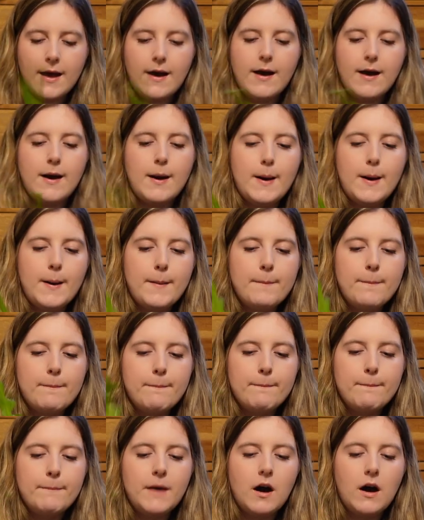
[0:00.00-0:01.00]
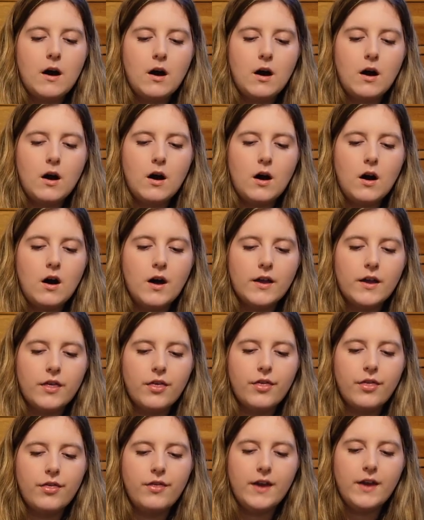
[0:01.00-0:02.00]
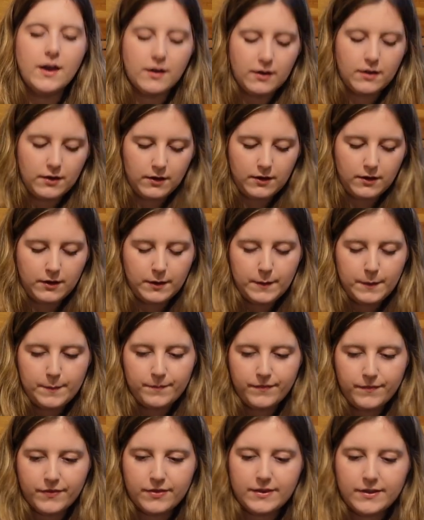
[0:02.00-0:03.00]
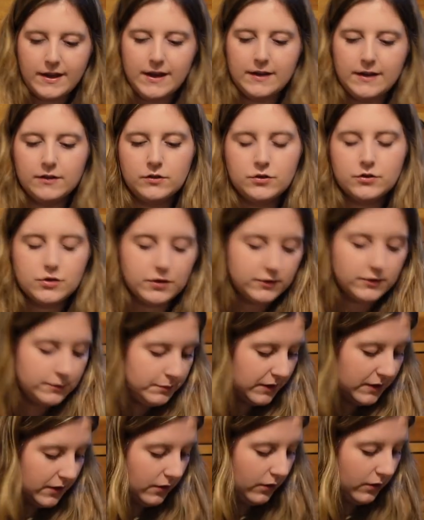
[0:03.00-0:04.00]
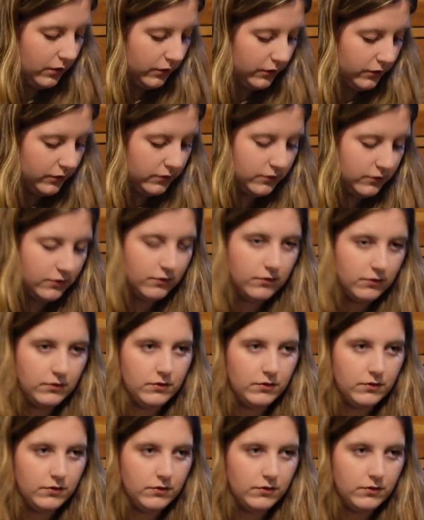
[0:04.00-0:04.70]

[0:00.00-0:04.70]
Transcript: I think that is just because